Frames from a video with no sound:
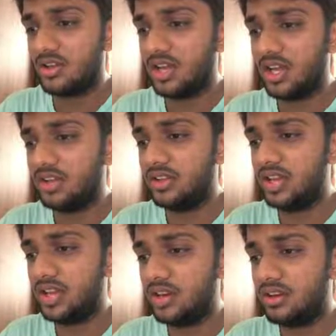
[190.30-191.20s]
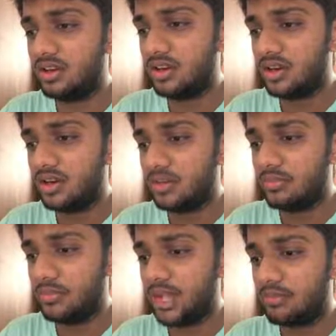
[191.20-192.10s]
and then
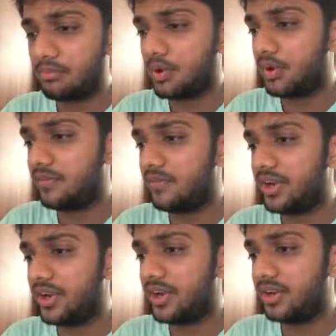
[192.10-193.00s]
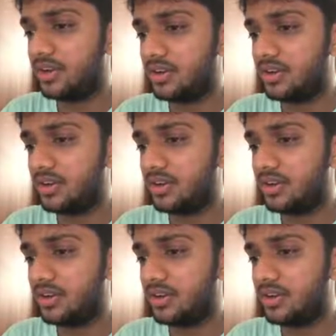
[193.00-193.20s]
make profit